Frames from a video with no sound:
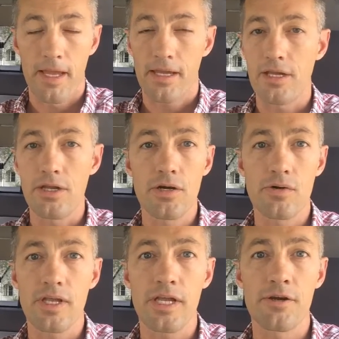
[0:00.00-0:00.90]
You
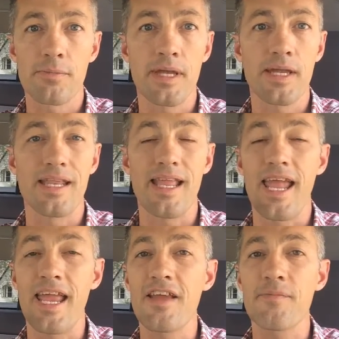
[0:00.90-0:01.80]
don't hear me in
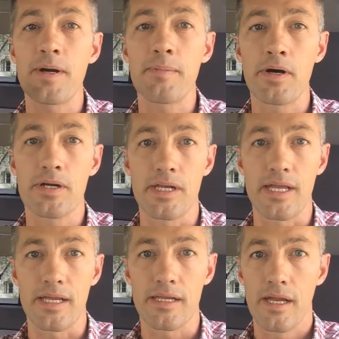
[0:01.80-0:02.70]
any of my
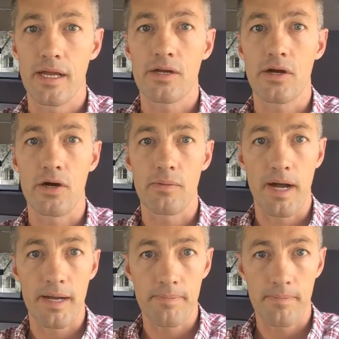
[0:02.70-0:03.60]
marketing call
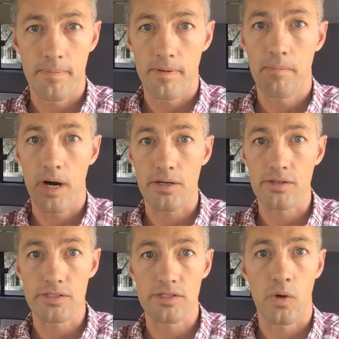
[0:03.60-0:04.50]
my
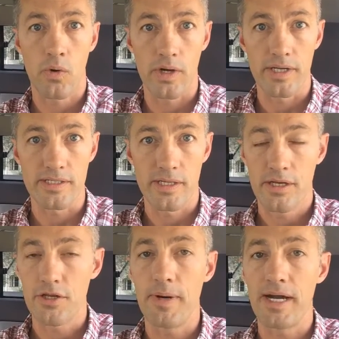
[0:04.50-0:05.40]
models toys.
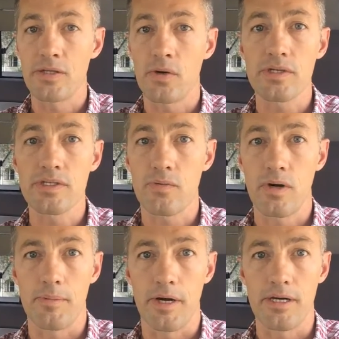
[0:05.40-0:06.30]
You buy toys at
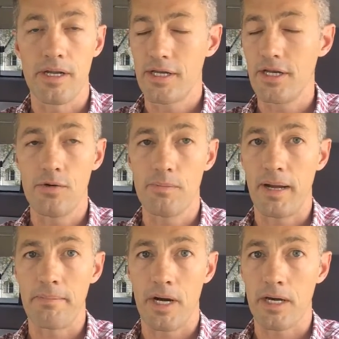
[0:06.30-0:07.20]
Walmart. You don't
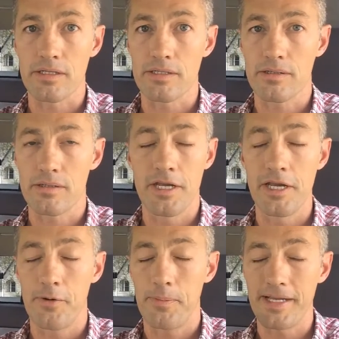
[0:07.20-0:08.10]
buy models, or you
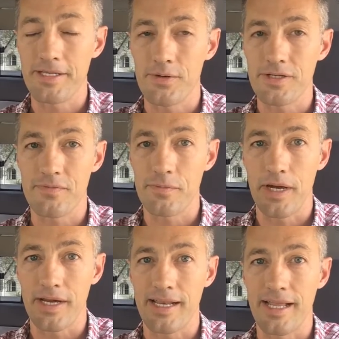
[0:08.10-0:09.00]
don't buy toys from
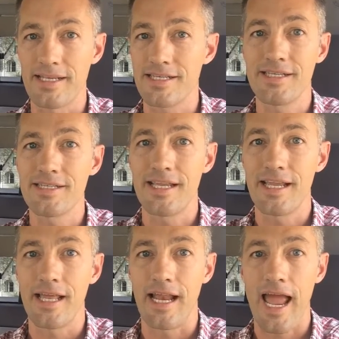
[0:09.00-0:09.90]
Rockin' H. It just
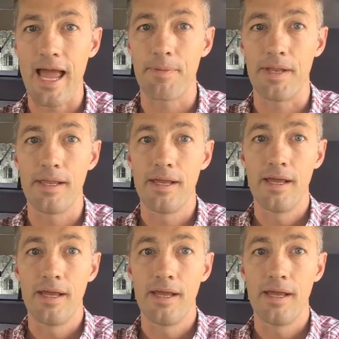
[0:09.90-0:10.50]
ain't gonna happen.